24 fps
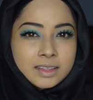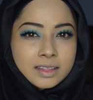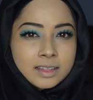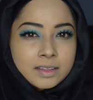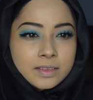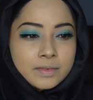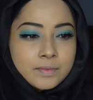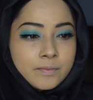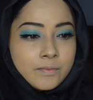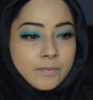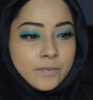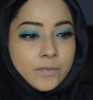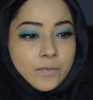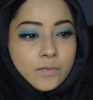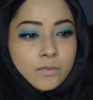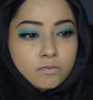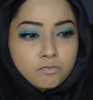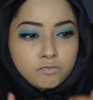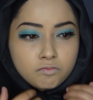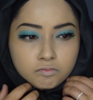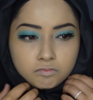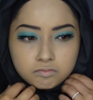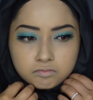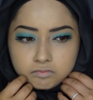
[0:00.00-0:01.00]
With only
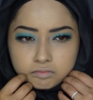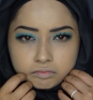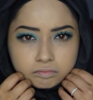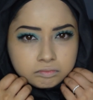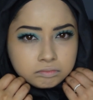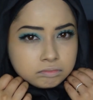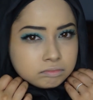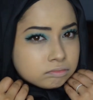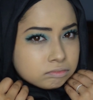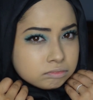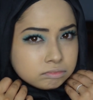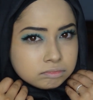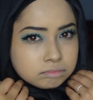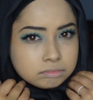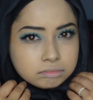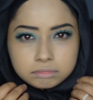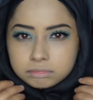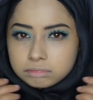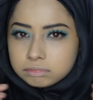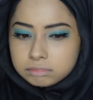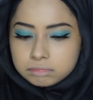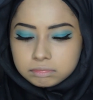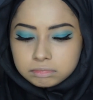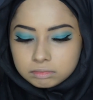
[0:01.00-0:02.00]
foundation, my face
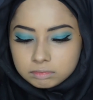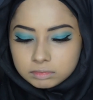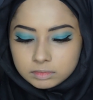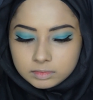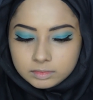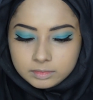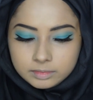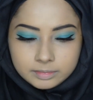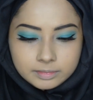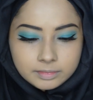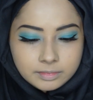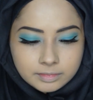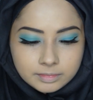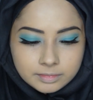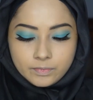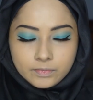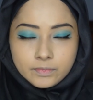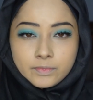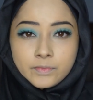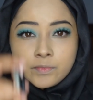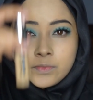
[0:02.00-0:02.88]
always looks super flat.